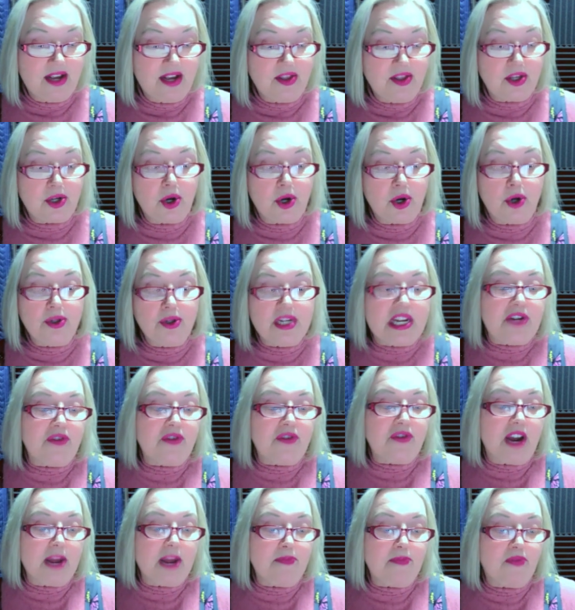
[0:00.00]
The Kol
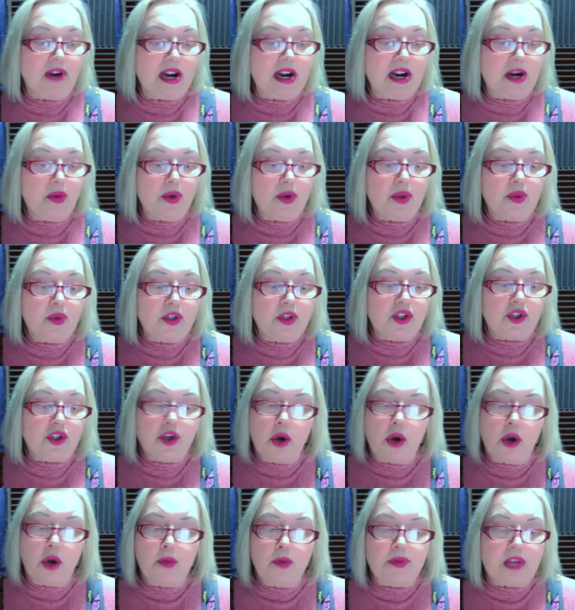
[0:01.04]
Nidre prayer with which
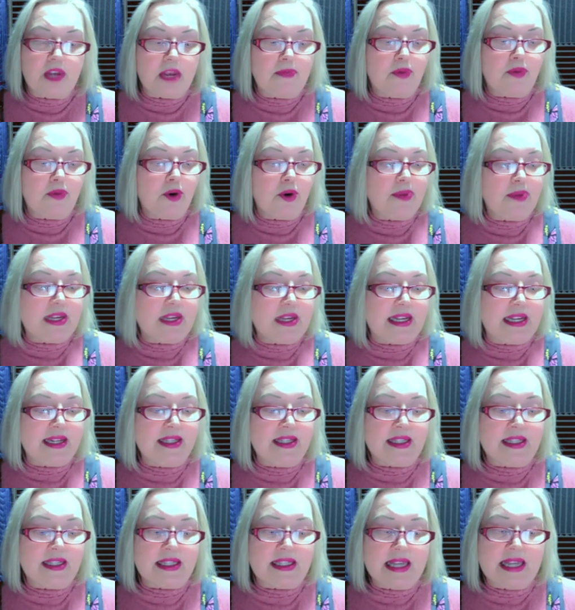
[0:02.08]
Yom Kippur
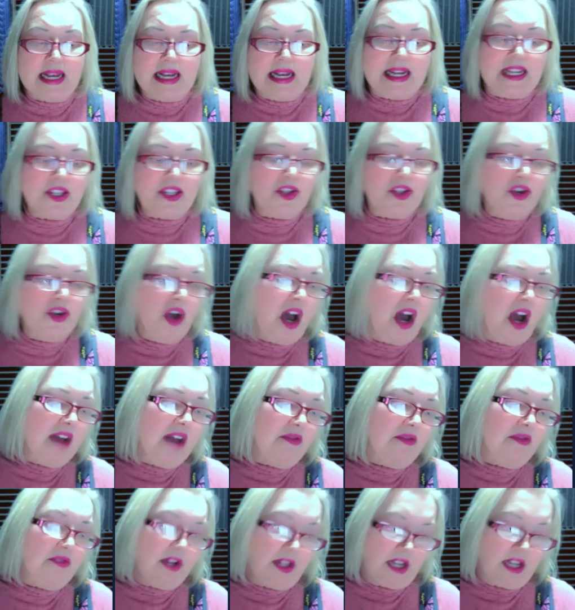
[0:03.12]
begins is not
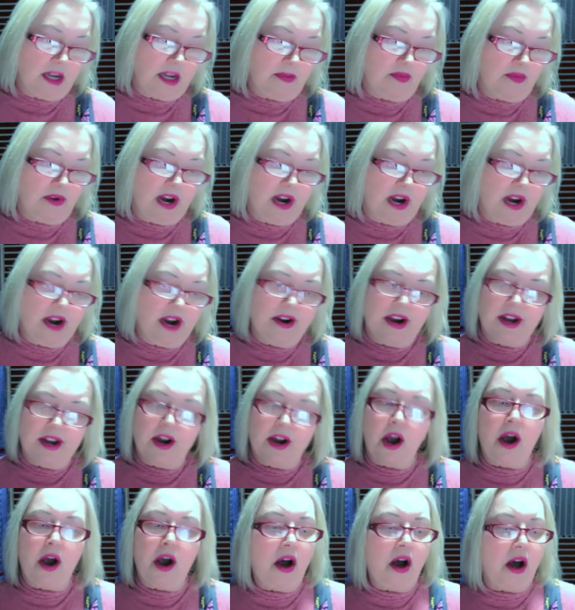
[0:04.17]
really a prayer at
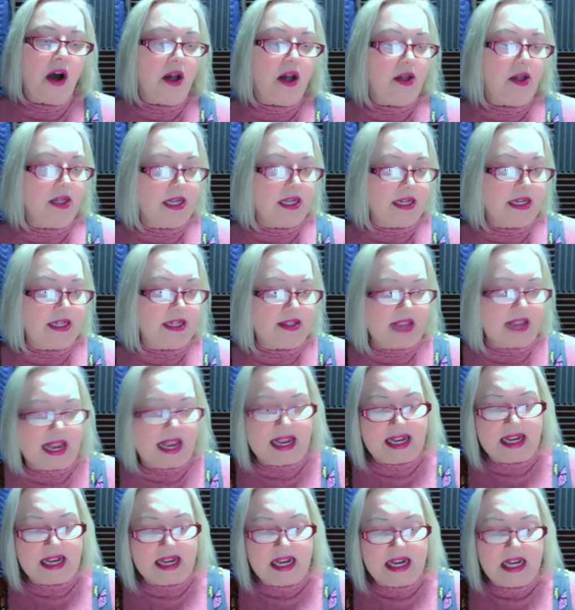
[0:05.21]
all. It is
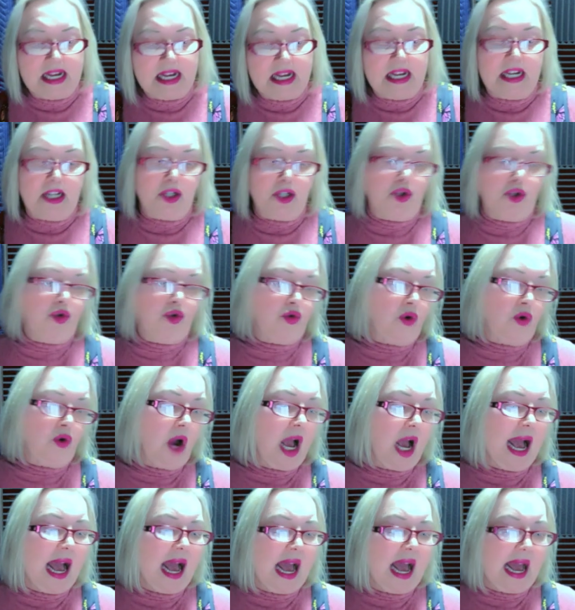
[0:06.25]
a
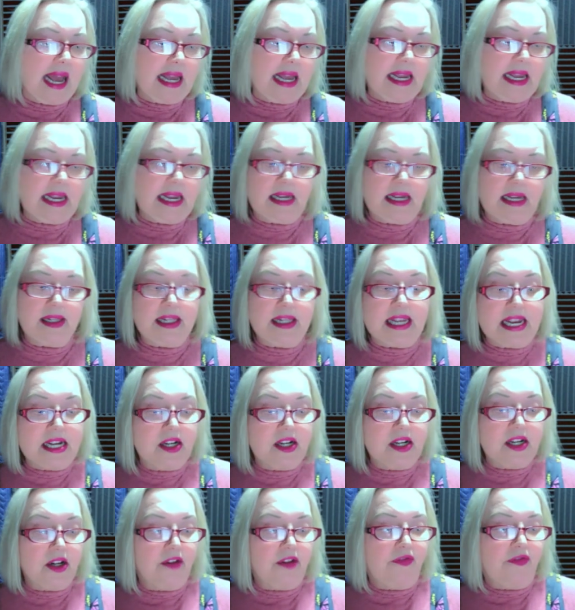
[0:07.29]
dry
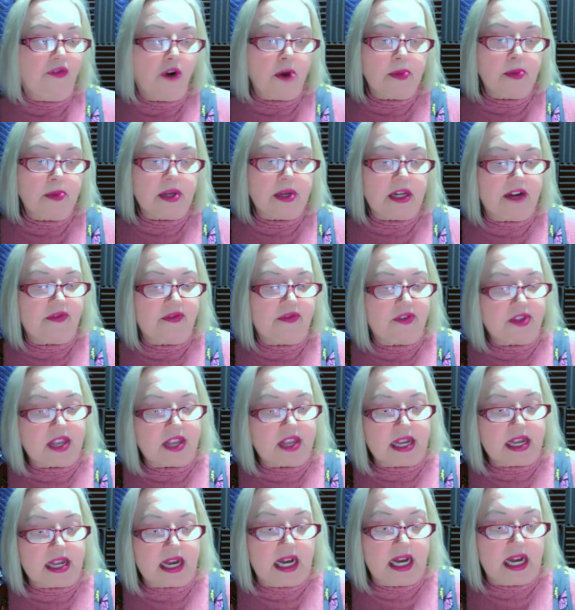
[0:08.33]
legal formula for
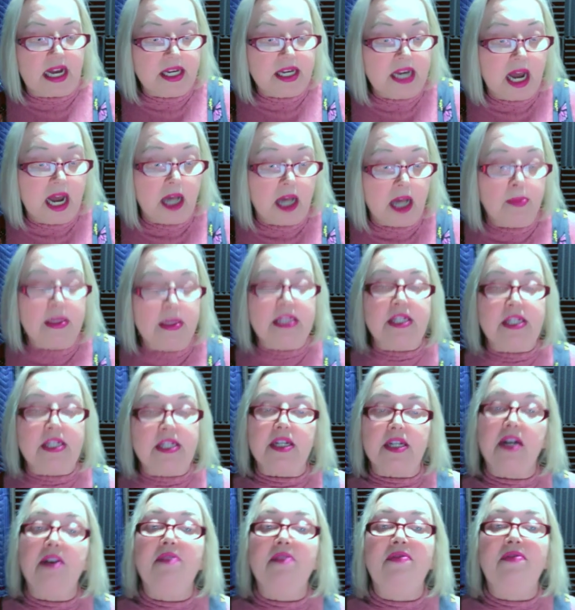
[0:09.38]
the annulment
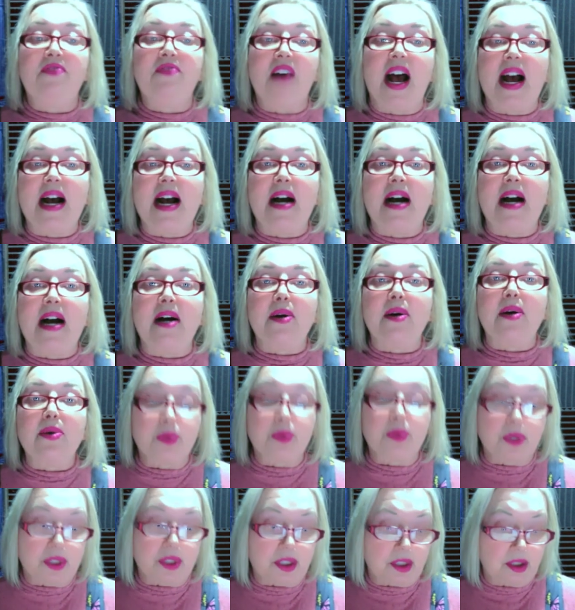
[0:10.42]
of
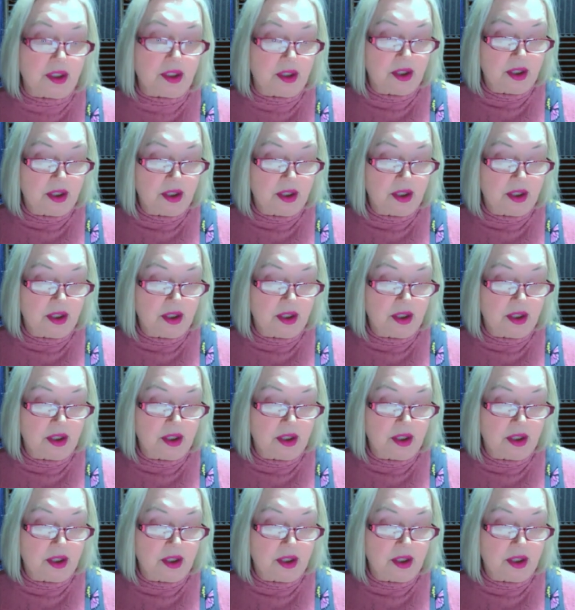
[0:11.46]
vows.